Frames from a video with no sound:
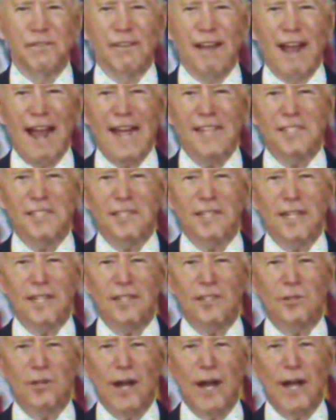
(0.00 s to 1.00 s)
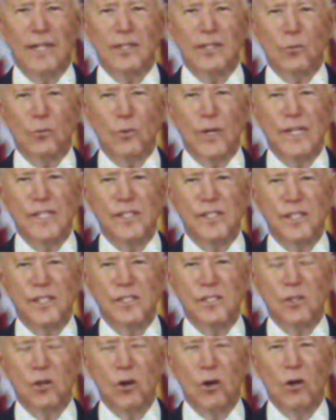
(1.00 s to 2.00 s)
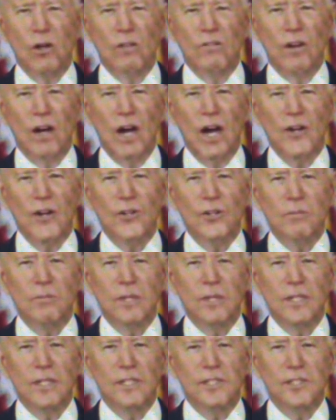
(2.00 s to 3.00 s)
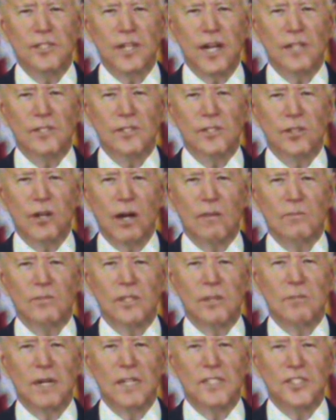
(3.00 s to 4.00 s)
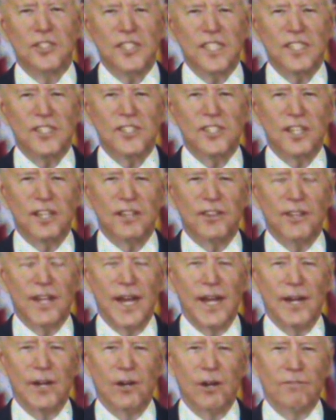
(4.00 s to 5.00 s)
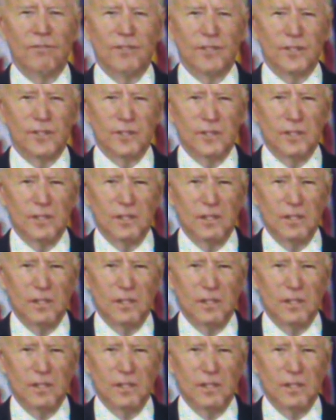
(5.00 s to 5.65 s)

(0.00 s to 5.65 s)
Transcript: we're actually on track to reach this goal of 100 million shots in arms on my 60th day in office.